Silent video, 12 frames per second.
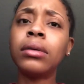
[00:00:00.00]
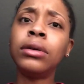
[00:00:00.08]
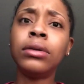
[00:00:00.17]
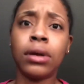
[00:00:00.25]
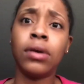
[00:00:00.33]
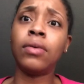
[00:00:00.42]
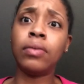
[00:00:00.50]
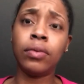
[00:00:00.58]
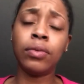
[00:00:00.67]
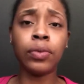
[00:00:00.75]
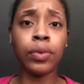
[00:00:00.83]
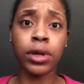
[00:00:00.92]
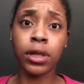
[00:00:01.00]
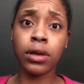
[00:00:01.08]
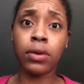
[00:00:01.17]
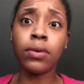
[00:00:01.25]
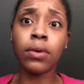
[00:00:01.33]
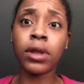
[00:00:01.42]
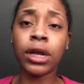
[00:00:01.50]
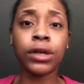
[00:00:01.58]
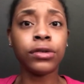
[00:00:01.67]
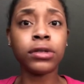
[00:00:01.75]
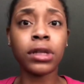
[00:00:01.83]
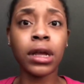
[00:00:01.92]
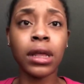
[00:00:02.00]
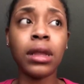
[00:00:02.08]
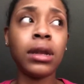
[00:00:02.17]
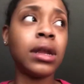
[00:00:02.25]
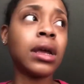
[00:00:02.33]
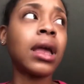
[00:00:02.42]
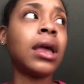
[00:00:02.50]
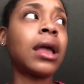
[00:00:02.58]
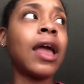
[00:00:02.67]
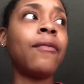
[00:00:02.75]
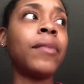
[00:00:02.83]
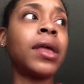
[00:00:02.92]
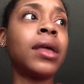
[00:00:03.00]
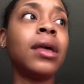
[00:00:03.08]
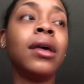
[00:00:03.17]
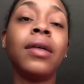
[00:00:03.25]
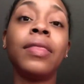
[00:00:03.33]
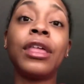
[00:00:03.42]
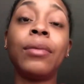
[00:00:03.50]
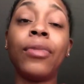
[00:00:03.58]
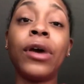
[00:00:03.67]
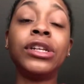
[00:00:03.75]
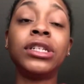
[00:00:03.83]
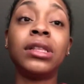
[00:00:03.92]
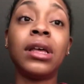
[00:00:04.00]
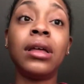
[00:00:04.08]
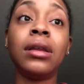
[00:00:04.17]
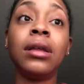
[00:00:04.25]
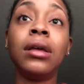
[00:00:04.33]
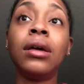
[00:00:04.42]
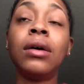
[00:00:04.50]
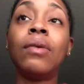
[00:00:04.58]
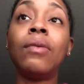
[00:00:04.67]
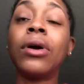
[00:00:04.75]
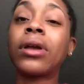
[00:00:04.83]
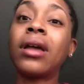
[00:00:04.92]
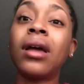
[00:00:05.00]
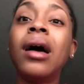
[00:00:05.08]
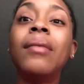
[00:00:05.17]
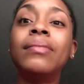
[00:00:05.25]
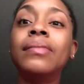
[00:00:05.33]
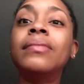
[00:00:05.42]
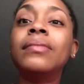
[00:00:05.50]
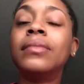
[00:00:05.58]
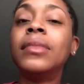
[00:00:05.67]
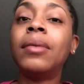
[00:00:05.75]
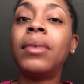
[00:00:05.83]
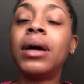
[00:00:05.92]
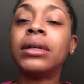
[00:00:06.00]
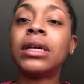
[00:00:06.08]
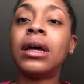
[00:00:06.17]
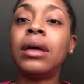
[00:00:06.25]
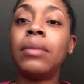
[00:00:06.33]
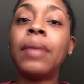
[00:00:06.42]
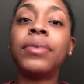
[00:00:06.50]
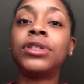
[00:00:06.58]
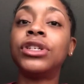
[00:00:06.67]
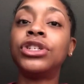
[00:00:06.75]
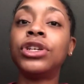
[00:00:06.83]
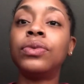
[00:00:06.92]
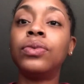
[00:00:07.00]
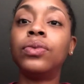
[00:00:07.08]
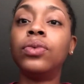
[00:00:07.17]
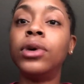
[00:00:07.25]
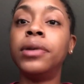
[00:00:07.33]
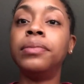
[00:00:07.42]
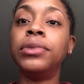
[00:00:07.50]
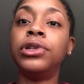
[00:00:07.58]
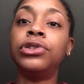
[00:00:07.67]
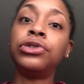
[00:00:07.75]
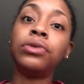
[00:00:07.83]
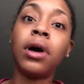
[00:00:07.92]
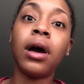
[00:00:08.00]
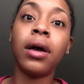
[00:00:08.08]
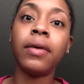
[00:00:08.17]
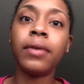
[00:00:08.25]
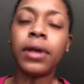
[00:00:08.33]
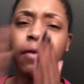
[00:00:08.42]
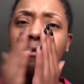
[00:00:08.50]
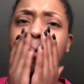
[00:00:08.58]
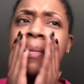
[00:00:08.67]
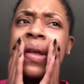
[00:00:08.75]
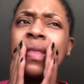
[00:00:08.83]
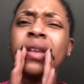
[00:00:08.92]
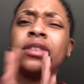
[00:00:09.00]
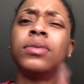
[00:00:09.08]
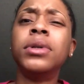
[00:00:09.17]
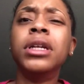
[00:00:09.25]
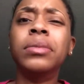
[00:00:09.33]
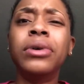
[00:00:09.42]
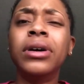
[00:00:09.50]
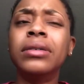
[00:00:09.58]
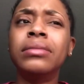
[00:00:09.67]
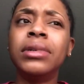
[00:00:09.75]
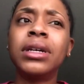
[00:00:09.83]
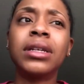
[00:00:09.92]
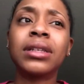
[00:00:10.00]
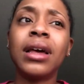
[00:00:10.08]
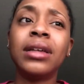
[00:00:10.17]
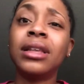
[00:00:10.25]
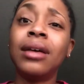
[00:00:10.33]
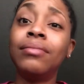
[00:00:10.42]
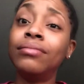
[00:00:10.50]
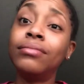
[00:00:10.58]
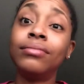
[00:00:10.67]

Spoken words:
really cool and interesting. And it gave me the impression that working up in my position wouldn't be too hard. And for me, that's really important because, guys, I'm